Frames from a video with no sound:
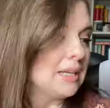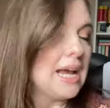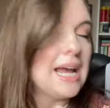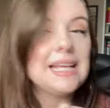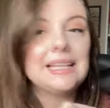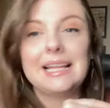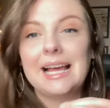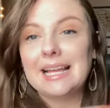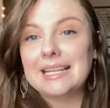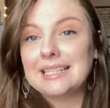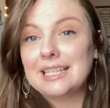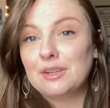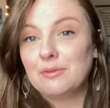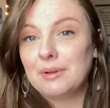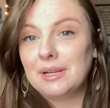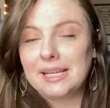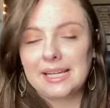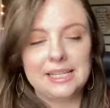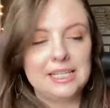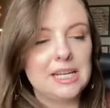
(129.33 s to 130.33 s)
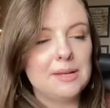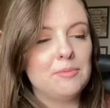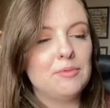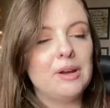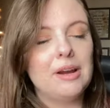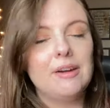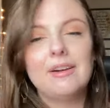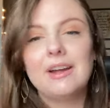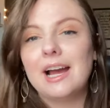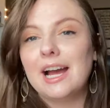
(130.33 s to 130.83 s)
And lastly, reading
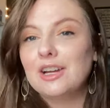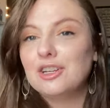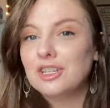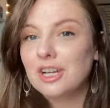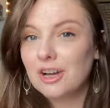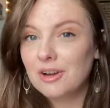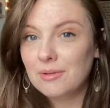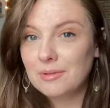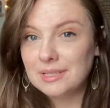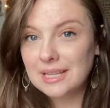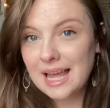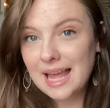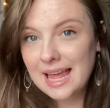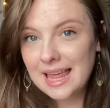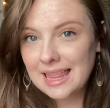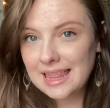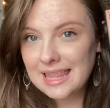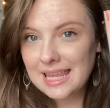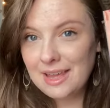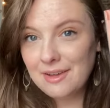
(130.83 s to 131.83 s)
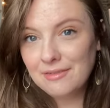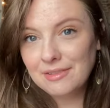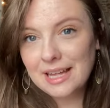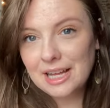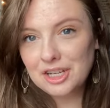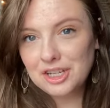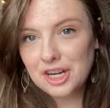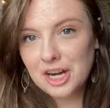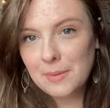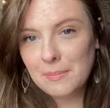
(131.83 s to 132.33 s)
contemporary, I chose The
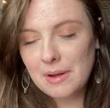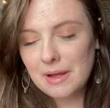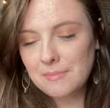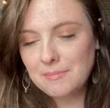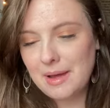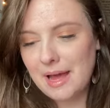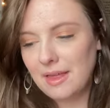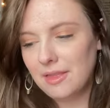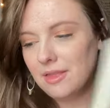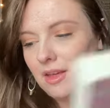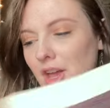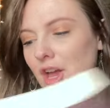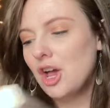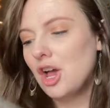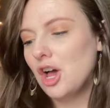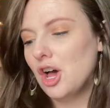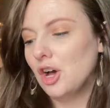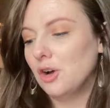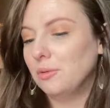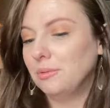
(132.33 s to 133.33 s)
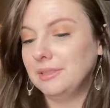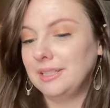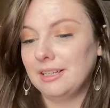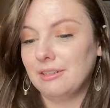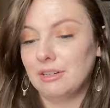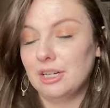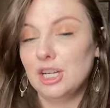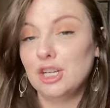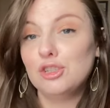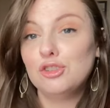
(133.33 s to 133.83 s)
Flatshare by Beth O'Leary.